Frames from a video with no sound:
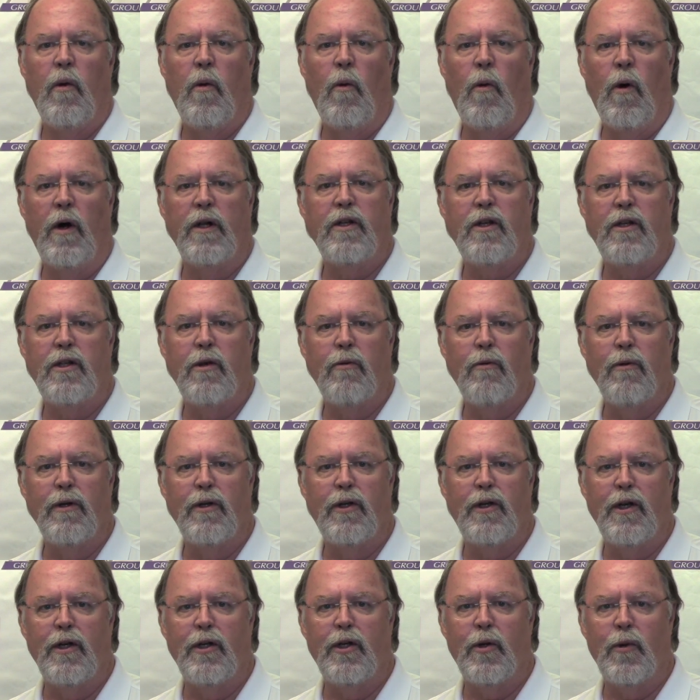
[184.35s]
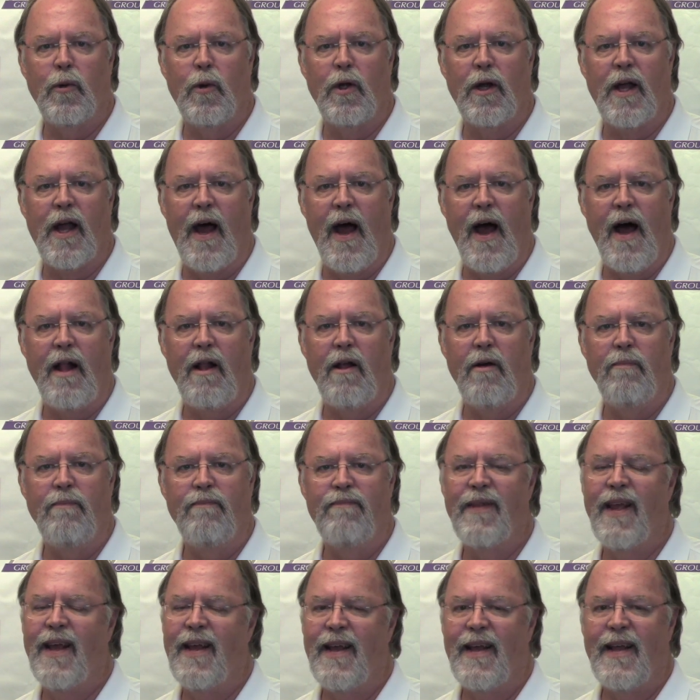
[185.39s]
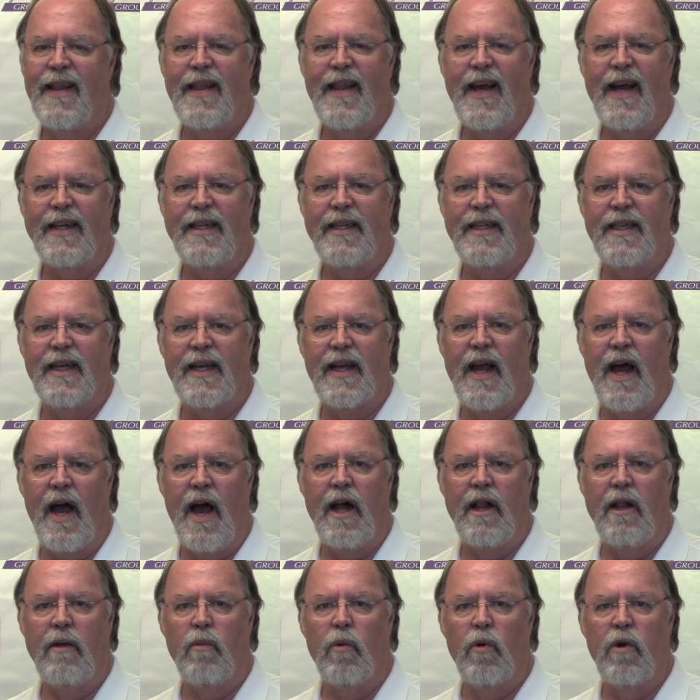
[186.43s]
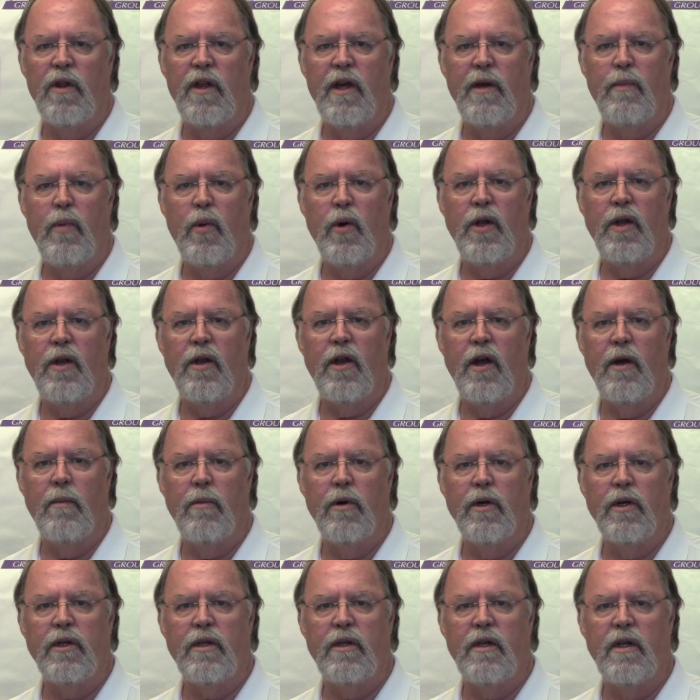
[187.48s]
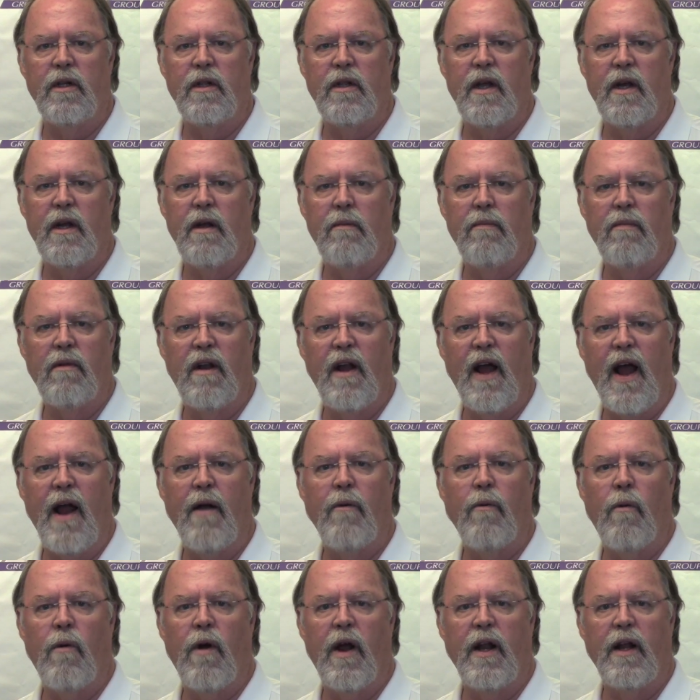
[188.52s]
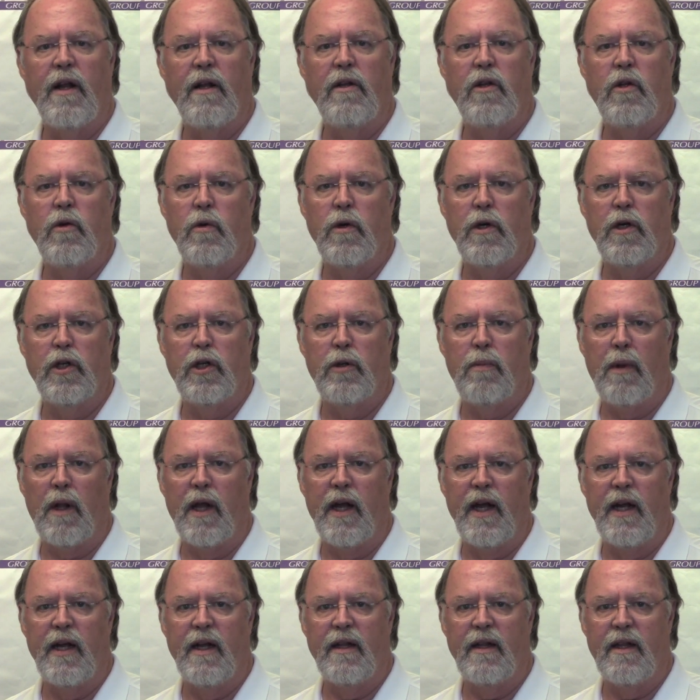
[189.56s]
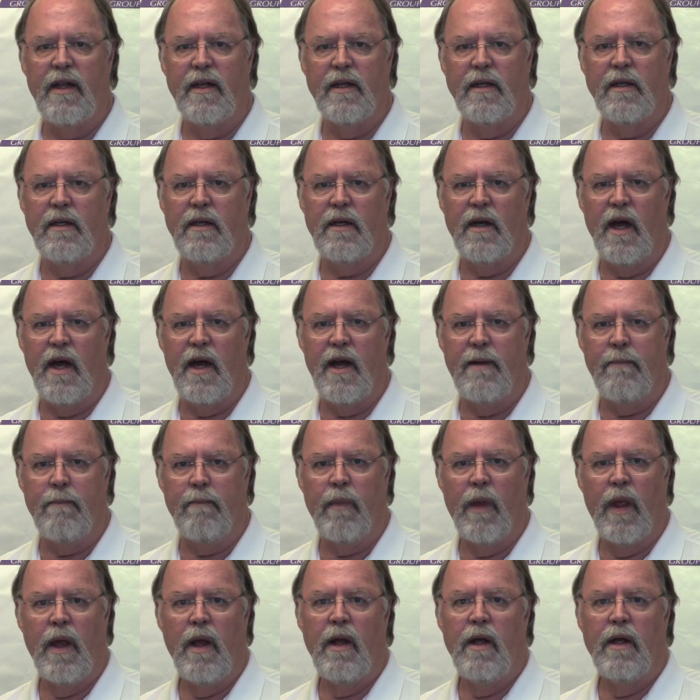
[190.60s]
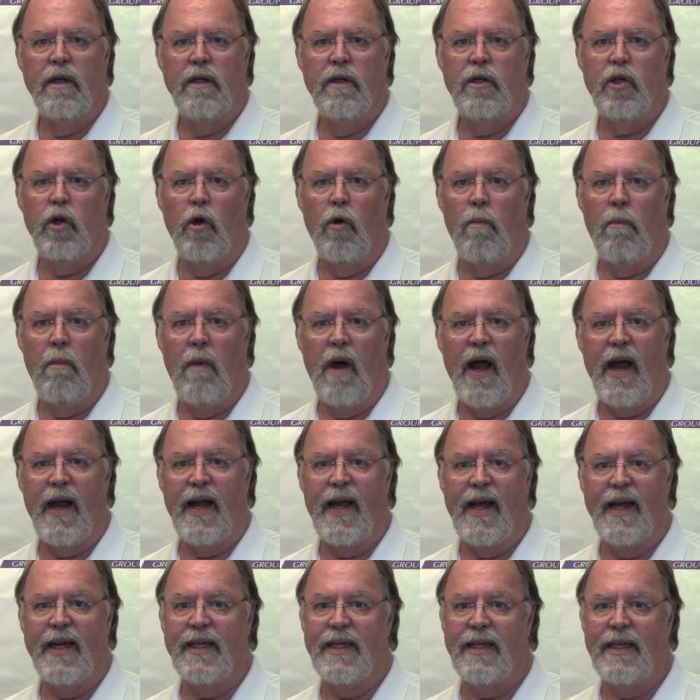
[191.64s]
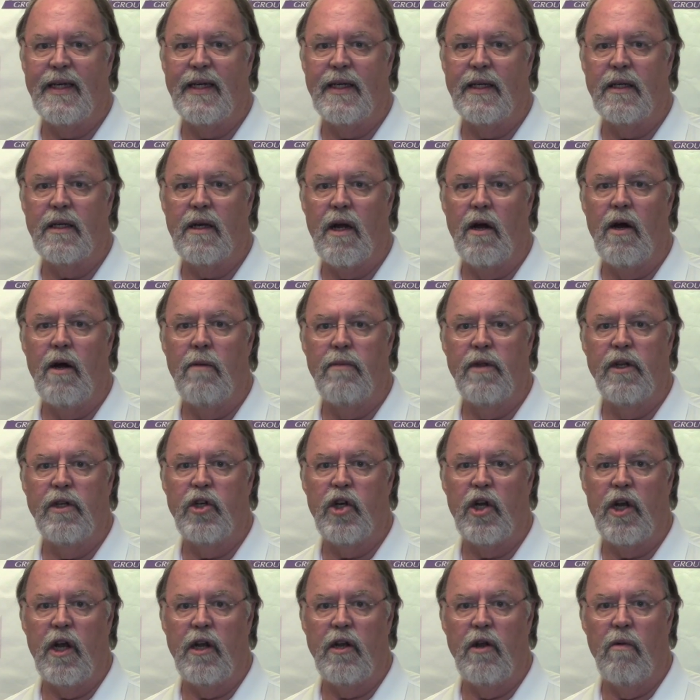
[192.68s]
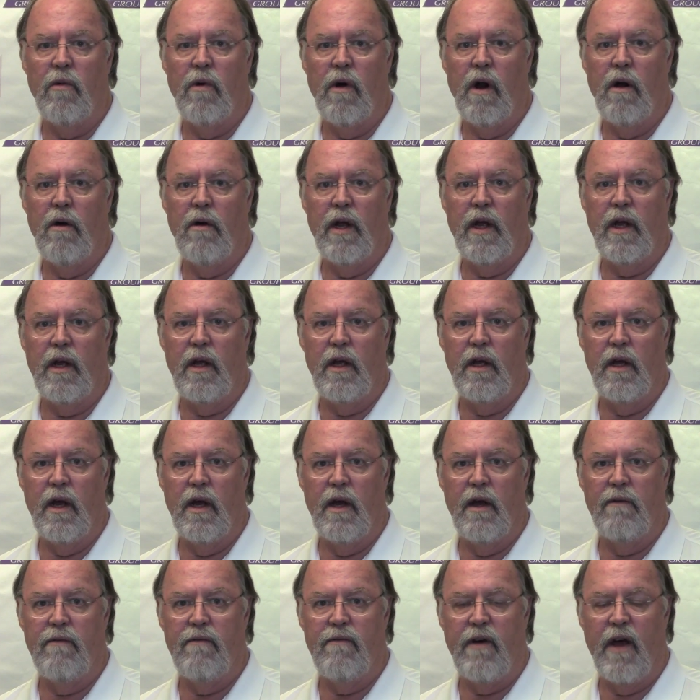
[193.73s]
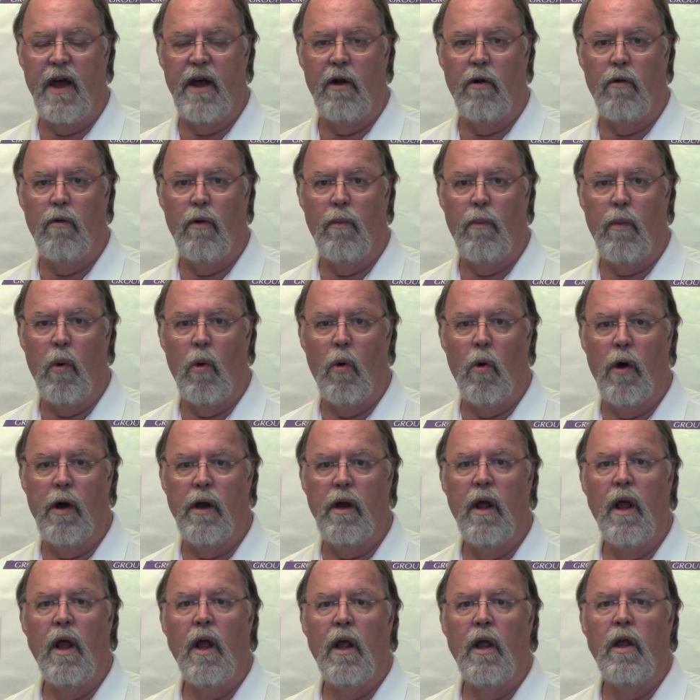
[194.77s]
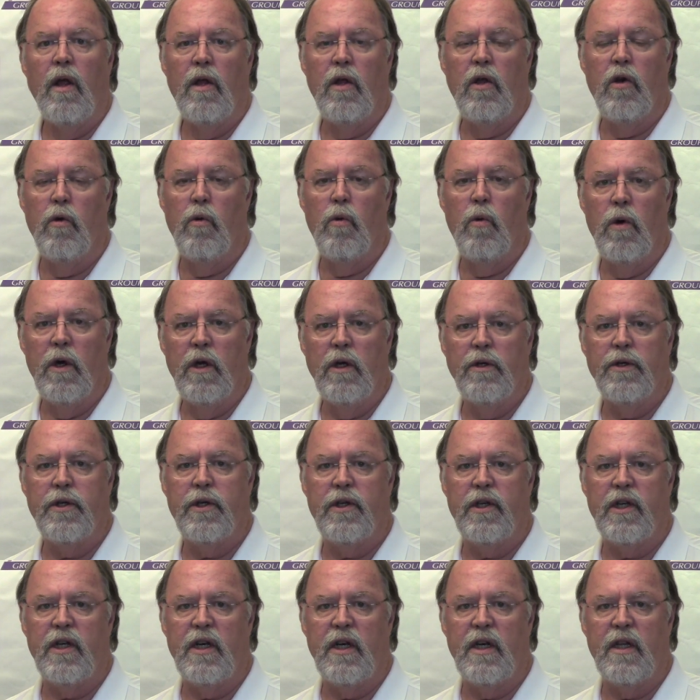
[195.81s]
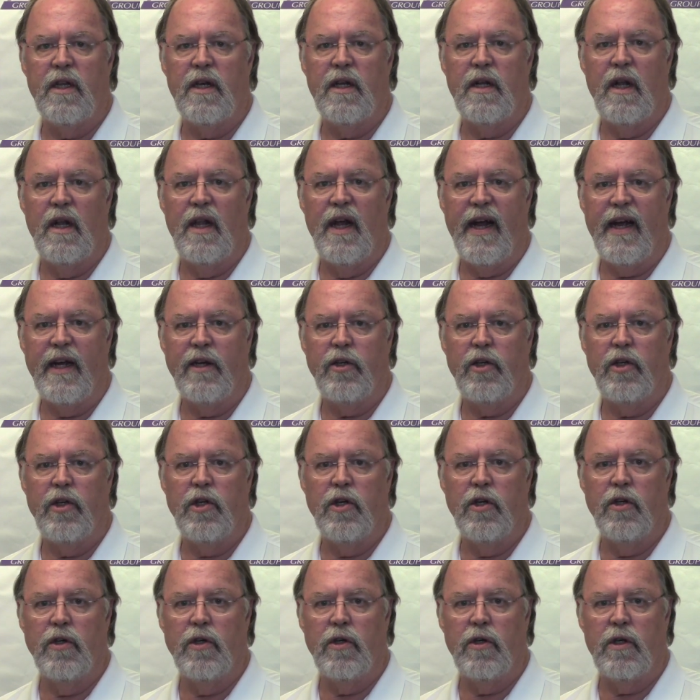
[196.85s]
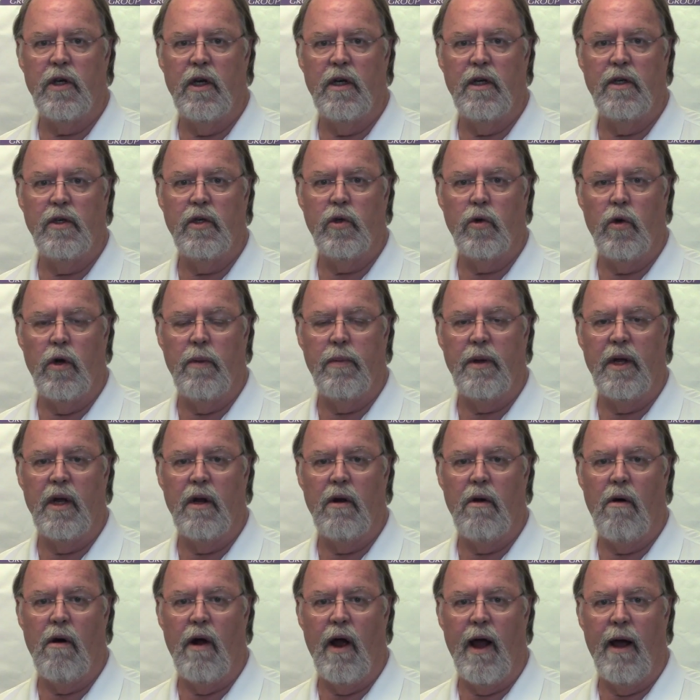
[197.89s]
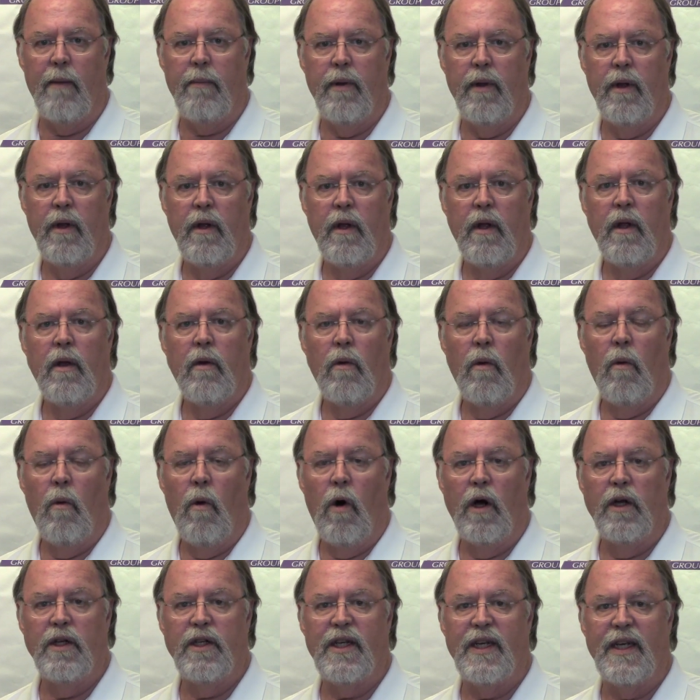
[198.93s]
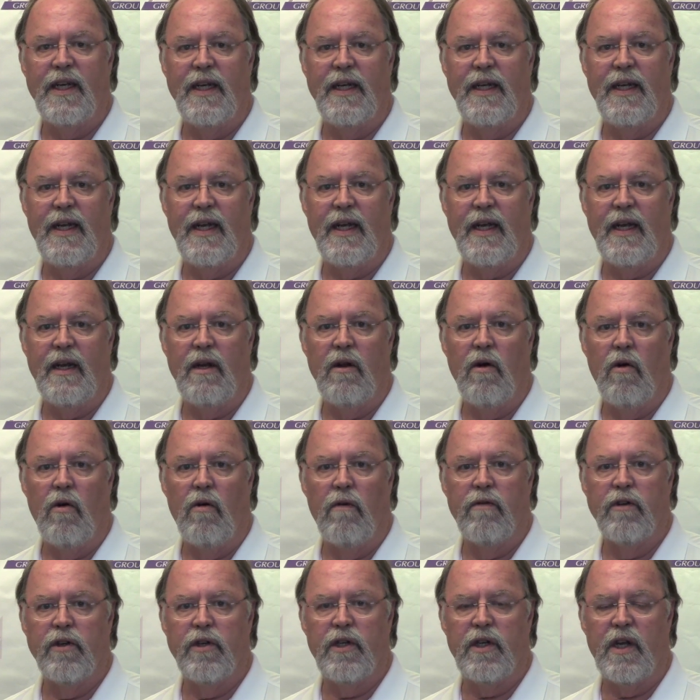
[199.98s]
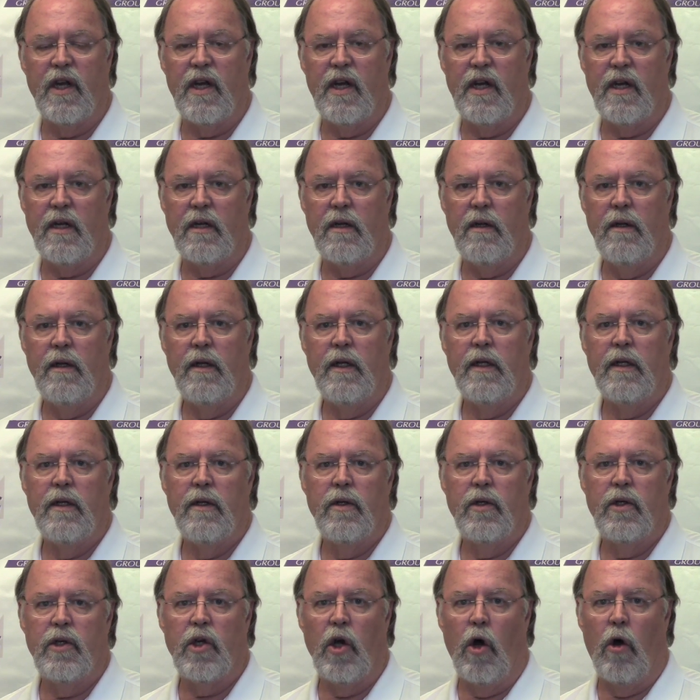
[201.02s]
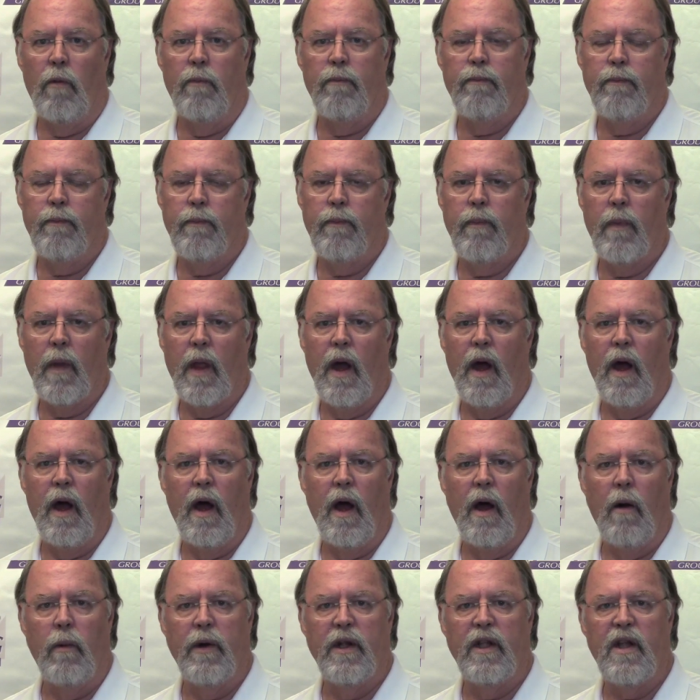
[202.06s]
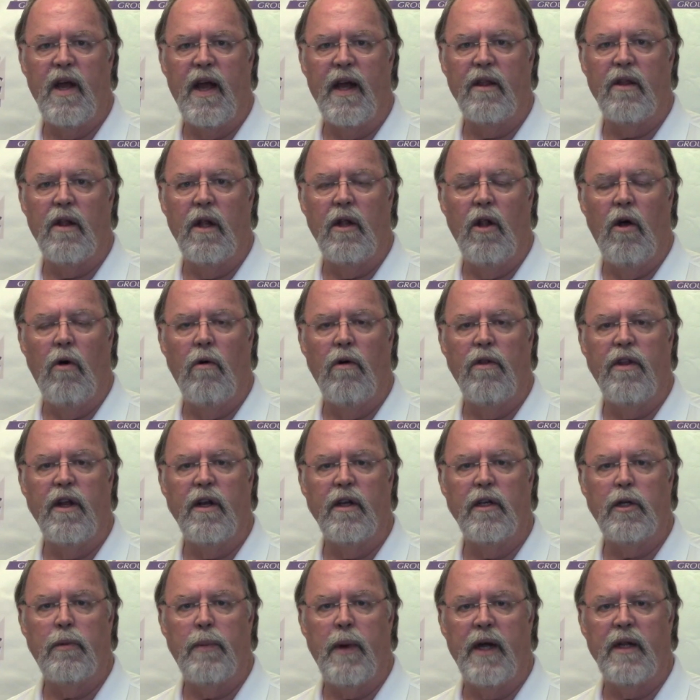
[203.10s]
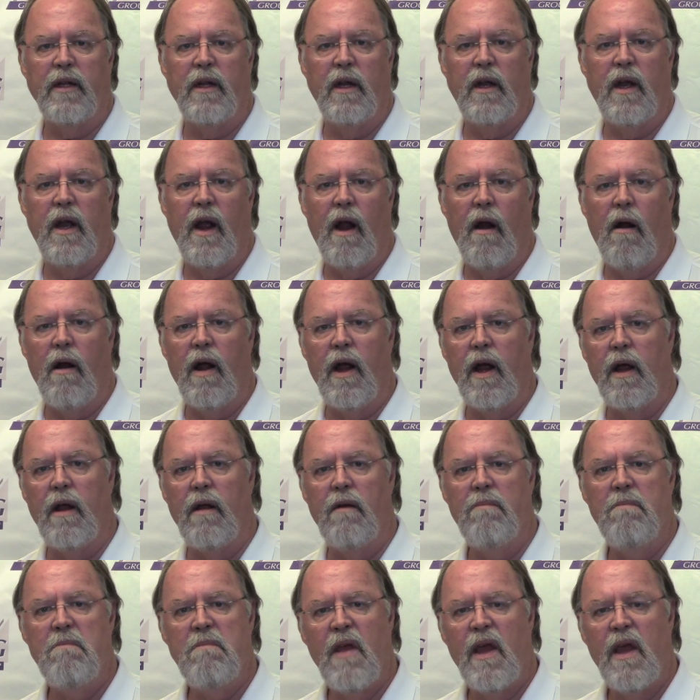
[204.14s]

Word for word: What's the residual column? That's the column where they put numbers that they're not ready to explain at this time. So my guess is come the January uh, final report, you will see that last year's uh, soybean crop was indeed overstated. So uh, we take the lower than expected carry-in,